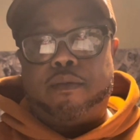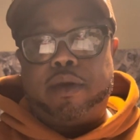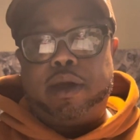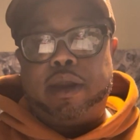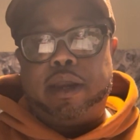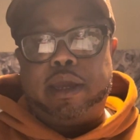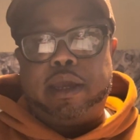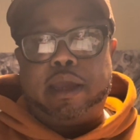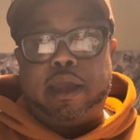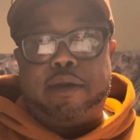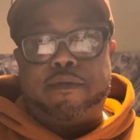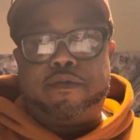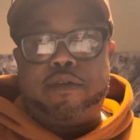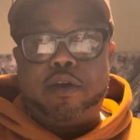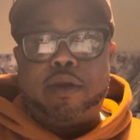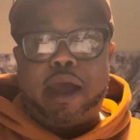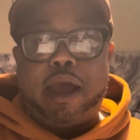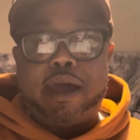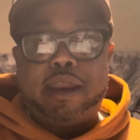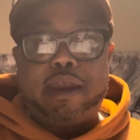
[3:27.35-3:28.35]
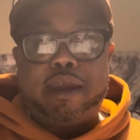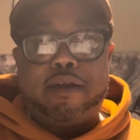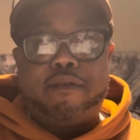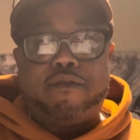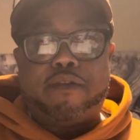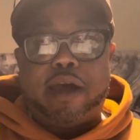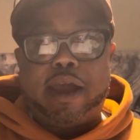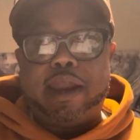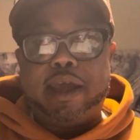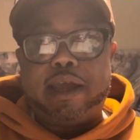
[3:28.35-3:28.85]
Really, if you're not in a
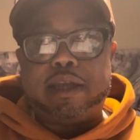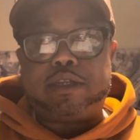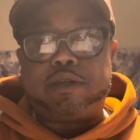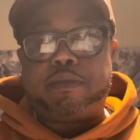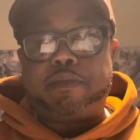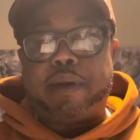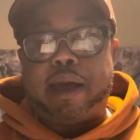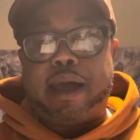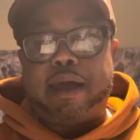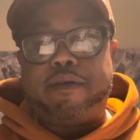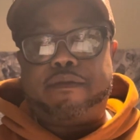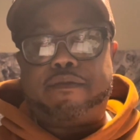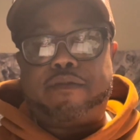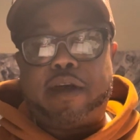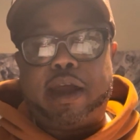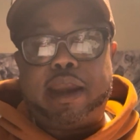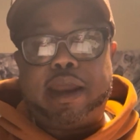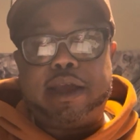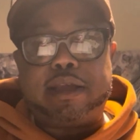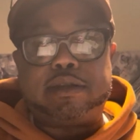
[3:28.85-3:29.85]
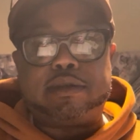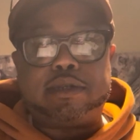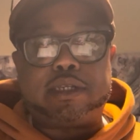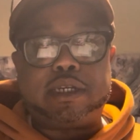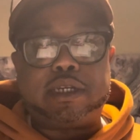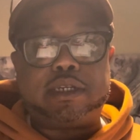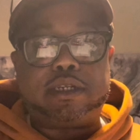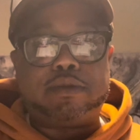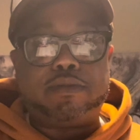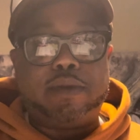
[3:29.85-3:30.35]
financial bind, a financial
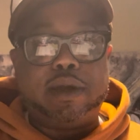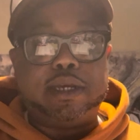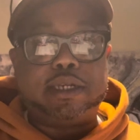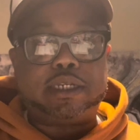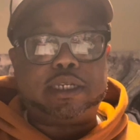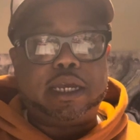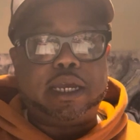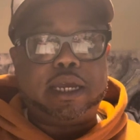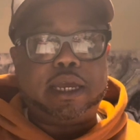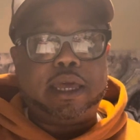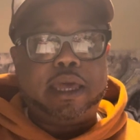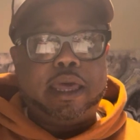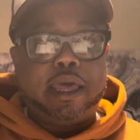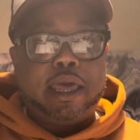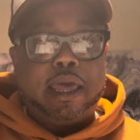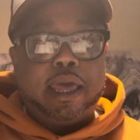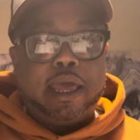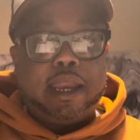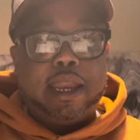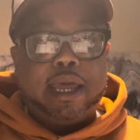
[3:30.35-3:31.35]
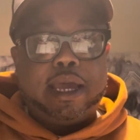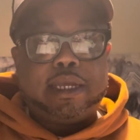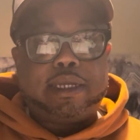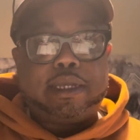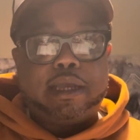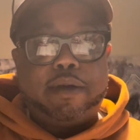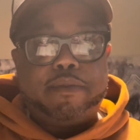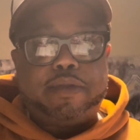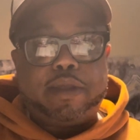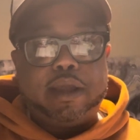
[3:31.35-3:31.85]
situation, that's
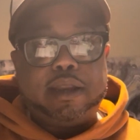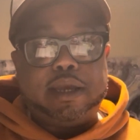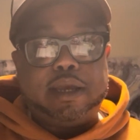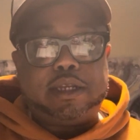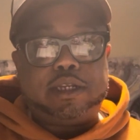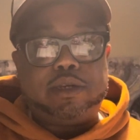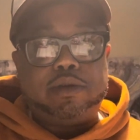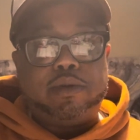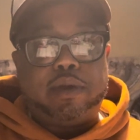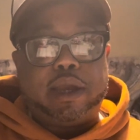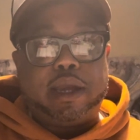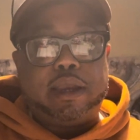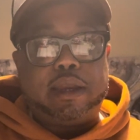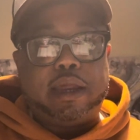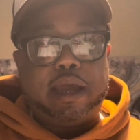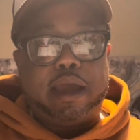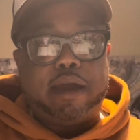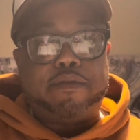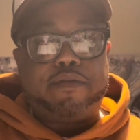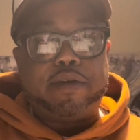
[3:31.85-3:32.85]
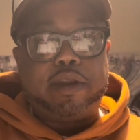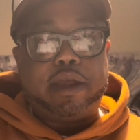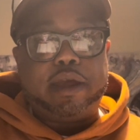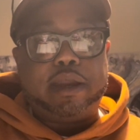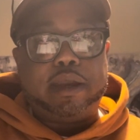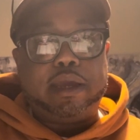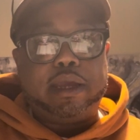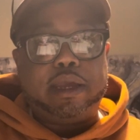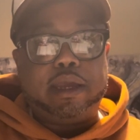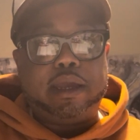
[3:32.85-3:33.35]
something that you can
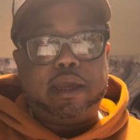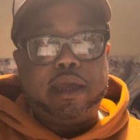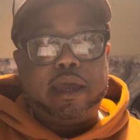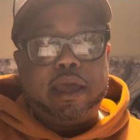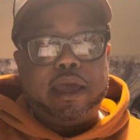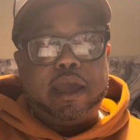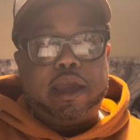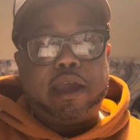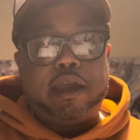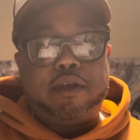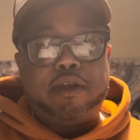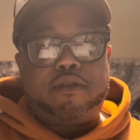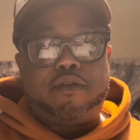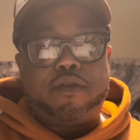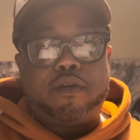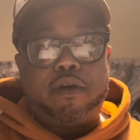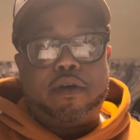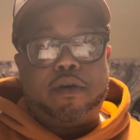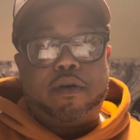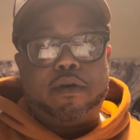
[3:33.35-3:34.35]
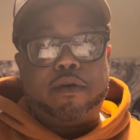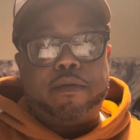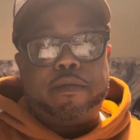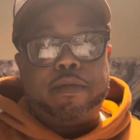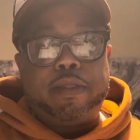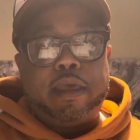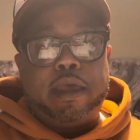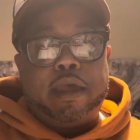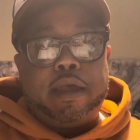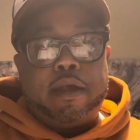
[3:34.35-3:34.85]
definitely control.
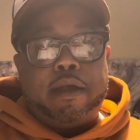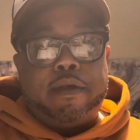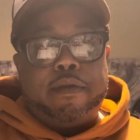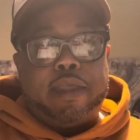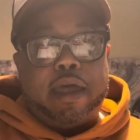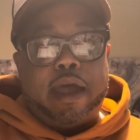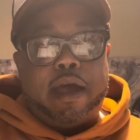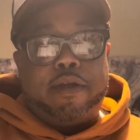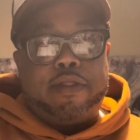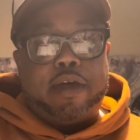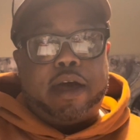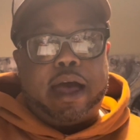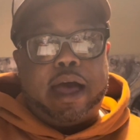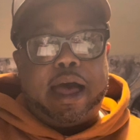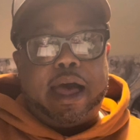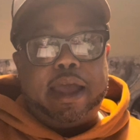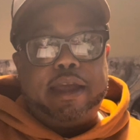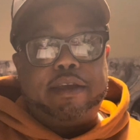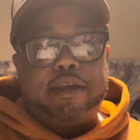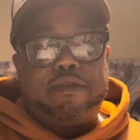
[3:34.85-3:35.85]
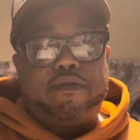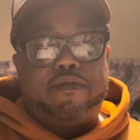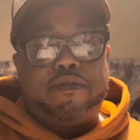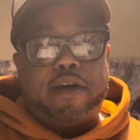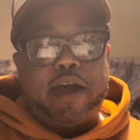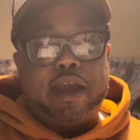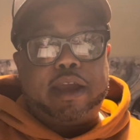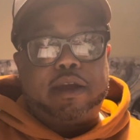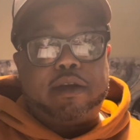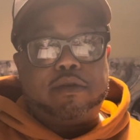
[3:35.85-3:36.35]
Now, the highest
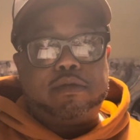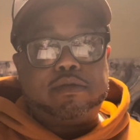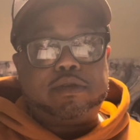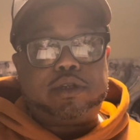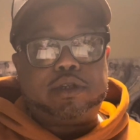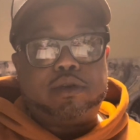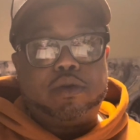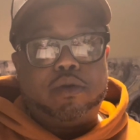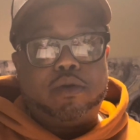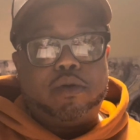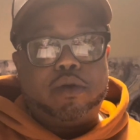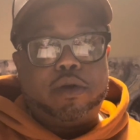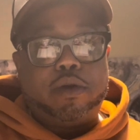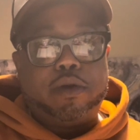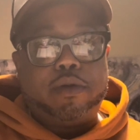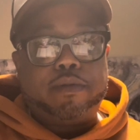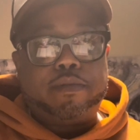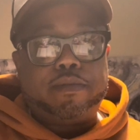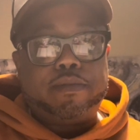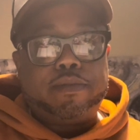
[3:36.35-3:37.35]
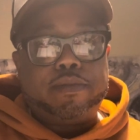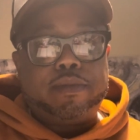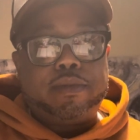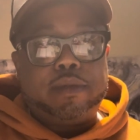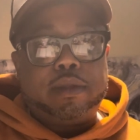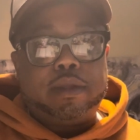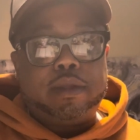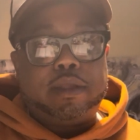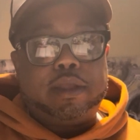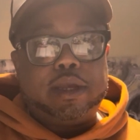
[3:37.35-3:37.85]
FICO score
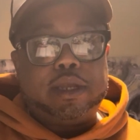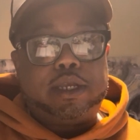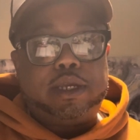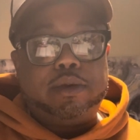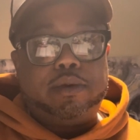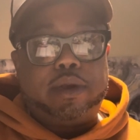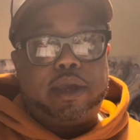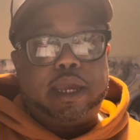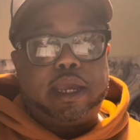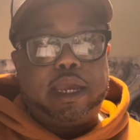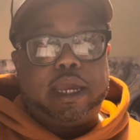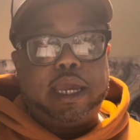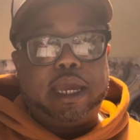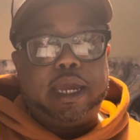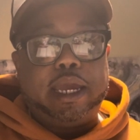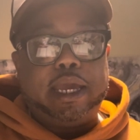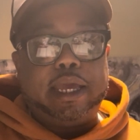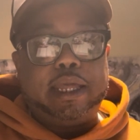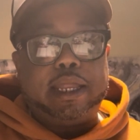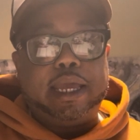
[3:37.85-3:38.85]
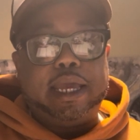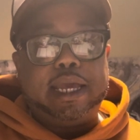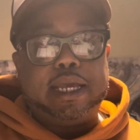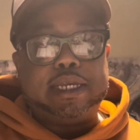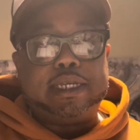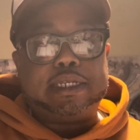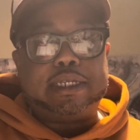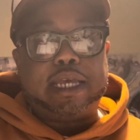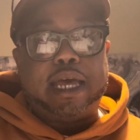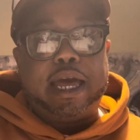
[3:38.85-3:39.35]
that you could get
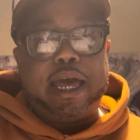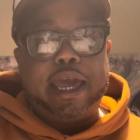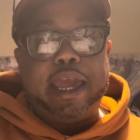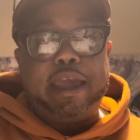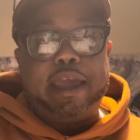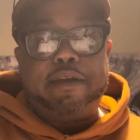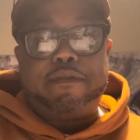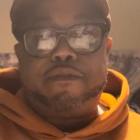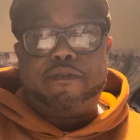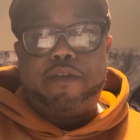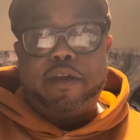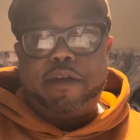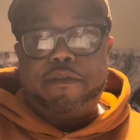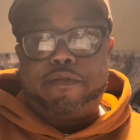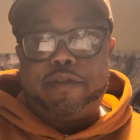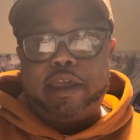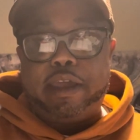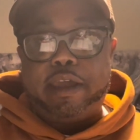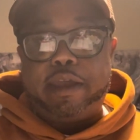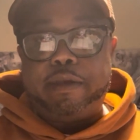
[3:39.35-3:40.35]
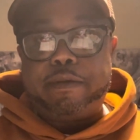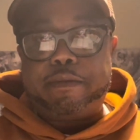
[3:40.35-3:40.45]
is 850.